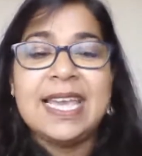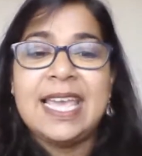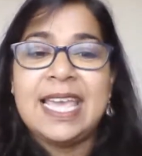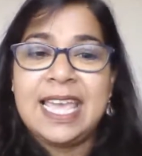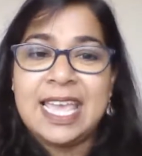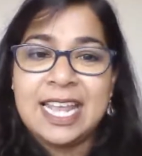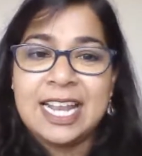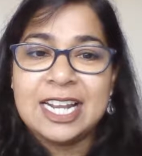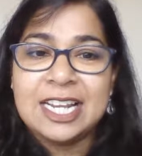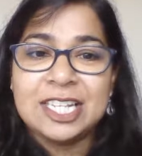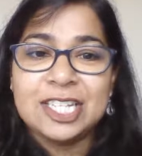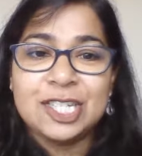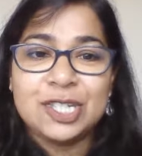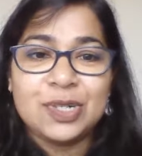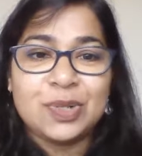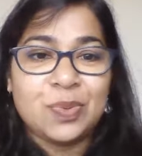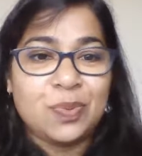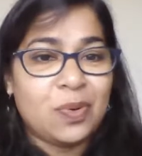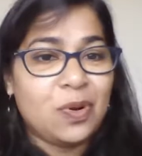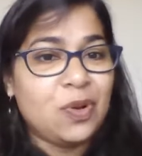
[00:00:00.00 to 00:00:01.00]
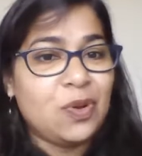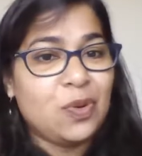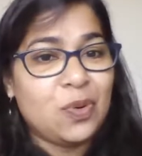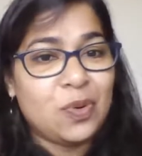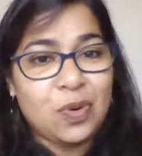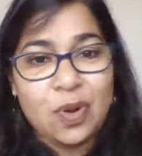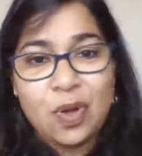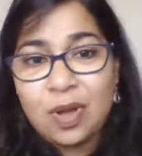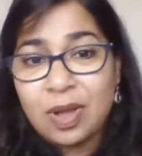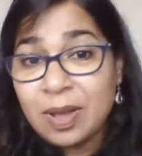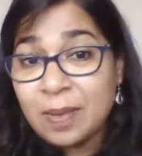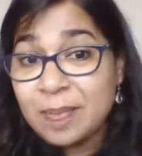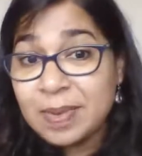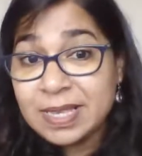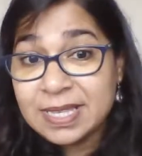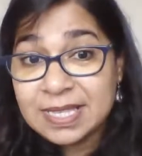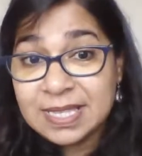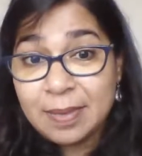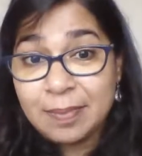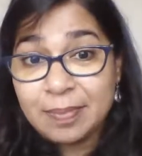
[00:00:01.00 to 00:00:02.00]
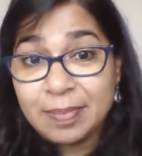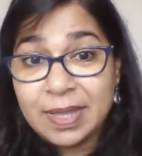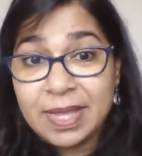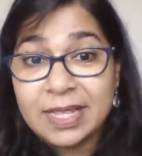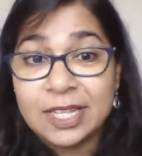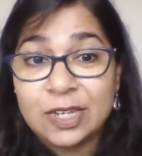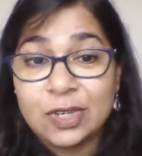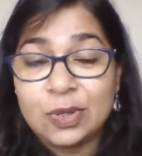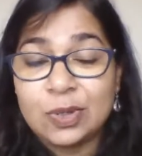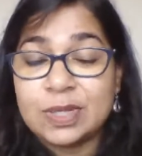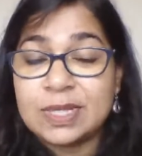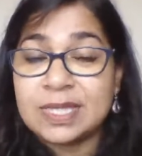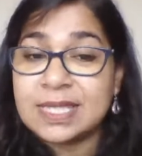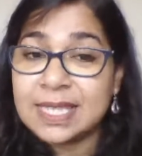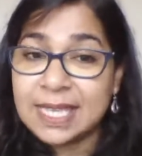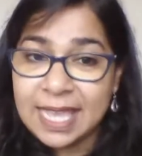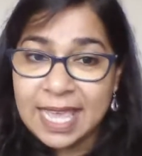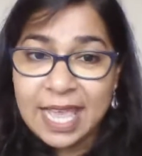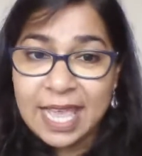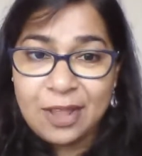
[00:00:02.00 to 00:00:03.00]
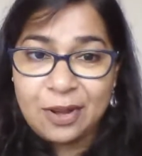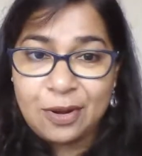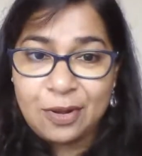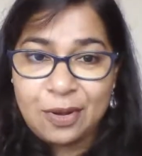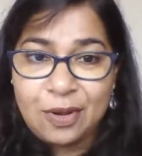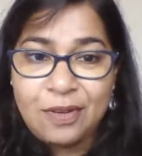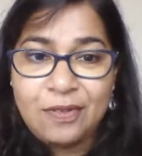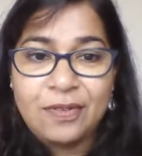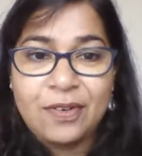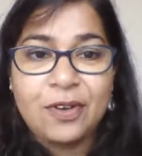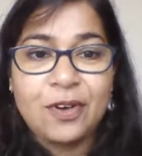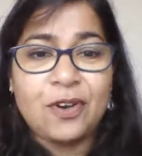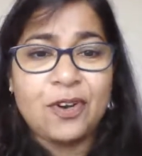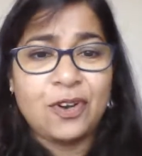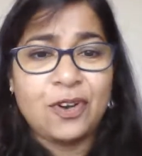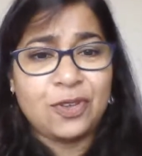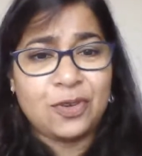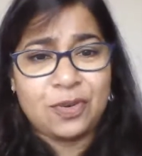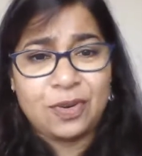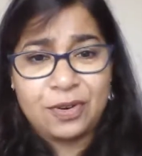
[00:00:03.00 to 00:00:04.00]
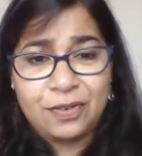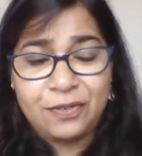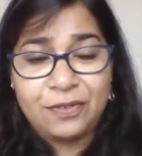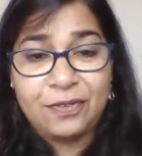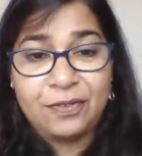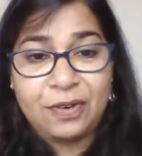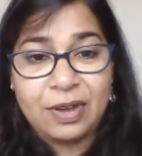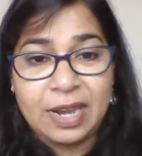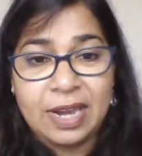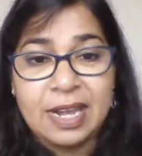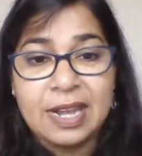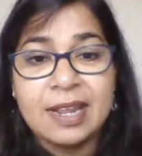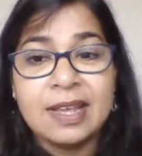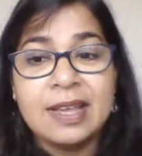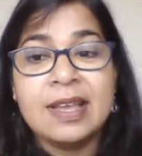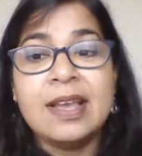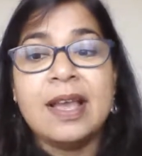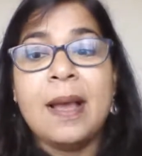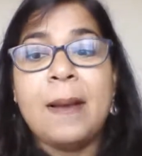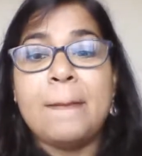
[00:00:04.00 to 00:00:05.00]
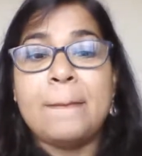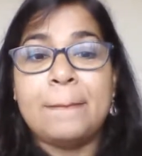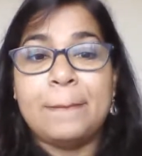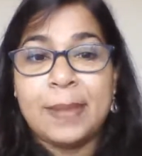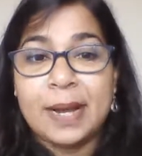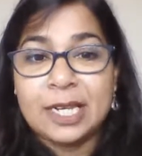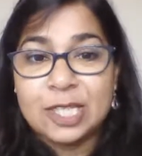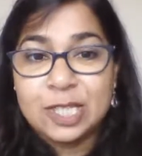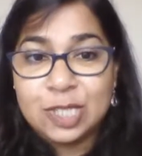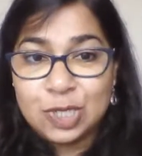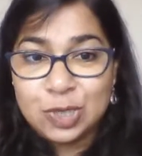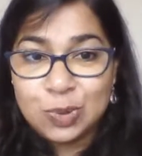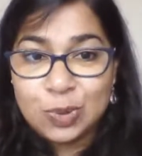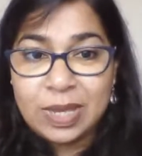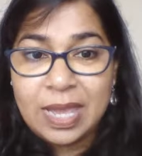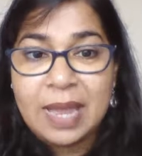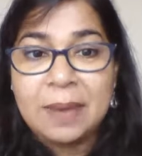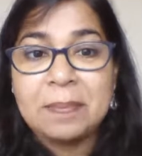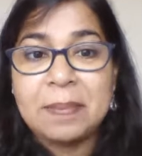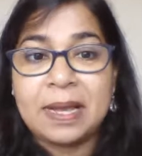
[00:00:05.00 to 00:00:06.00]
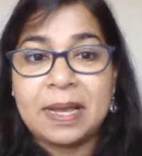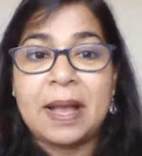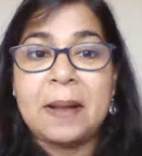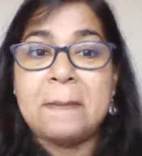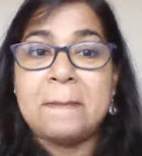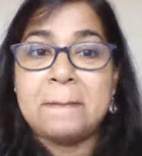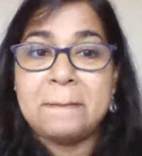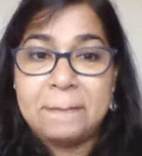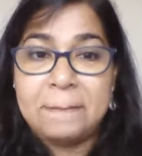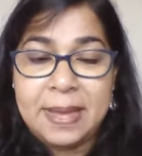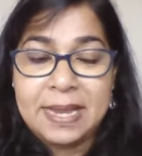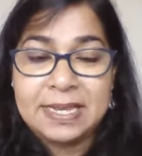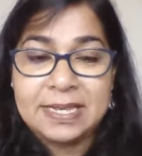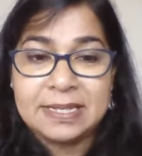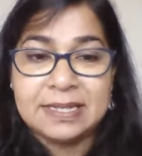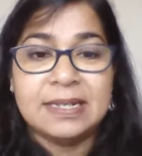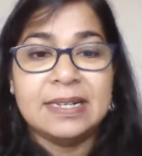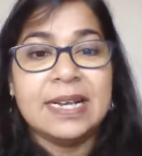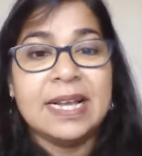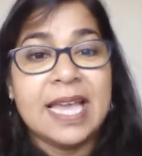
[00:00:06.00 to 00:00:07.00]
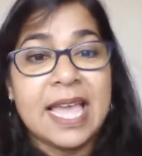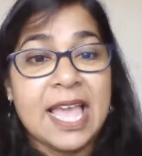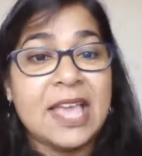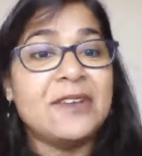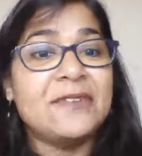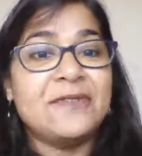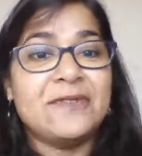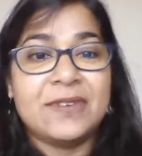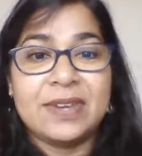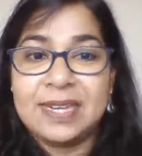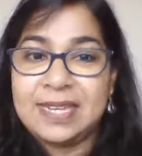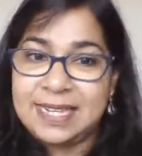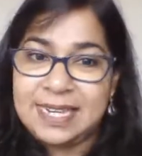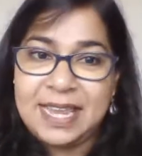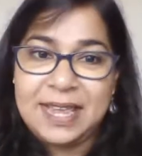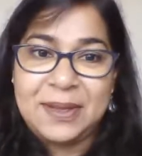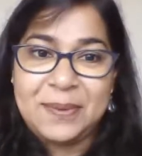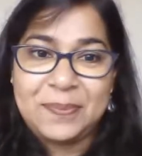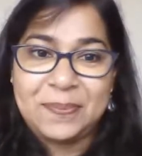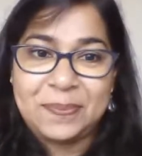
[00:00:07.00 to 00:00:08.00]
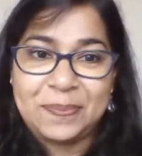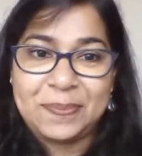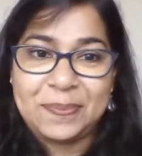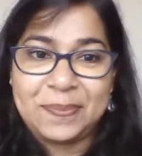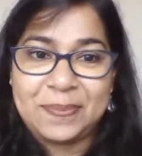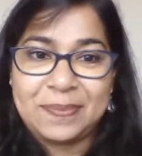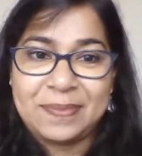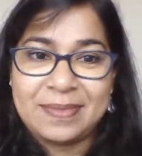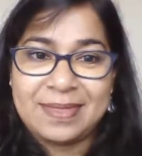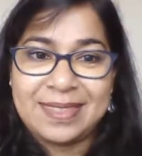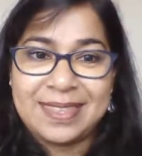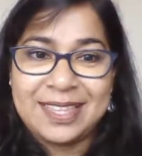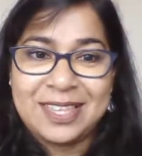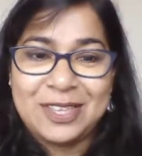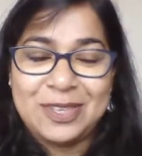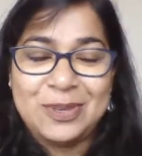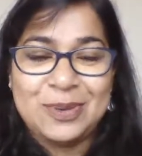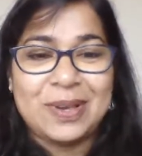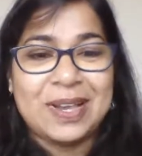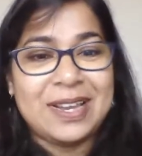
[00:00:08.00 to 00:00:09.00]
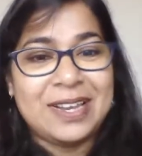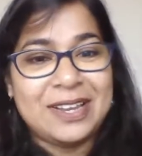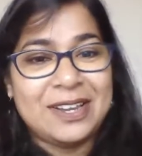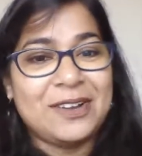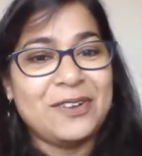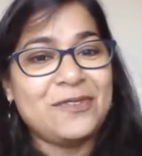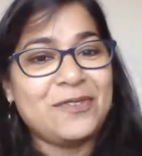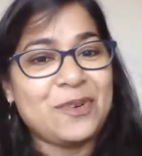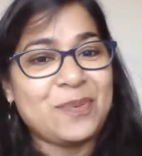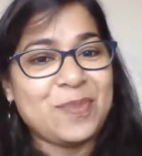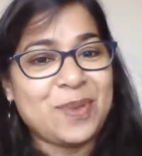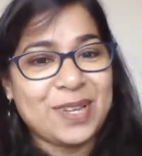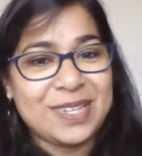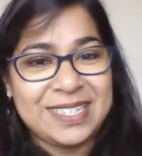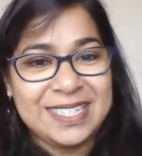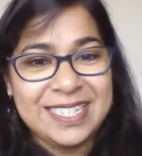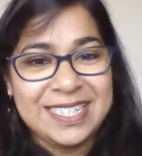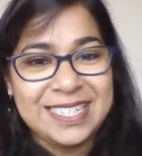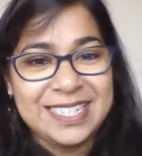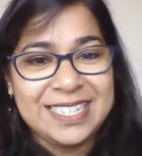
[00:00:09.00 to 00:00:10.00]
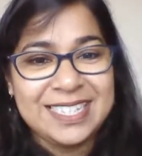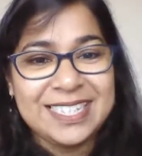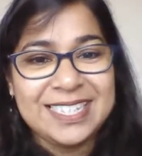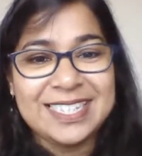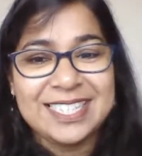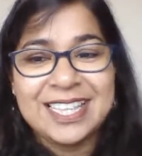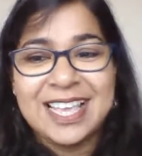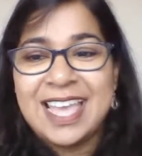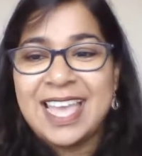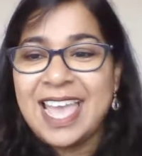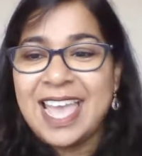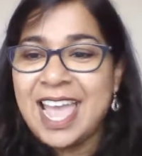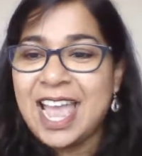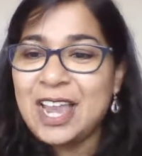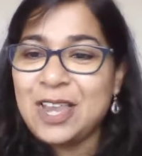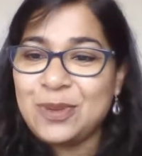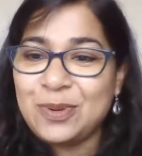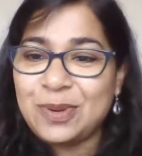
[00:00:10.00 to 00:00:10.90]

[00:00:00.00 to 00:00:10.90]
English will no longer be something that you're scared of or you're afraid, but you can become better every day. You can learn from your teachers and you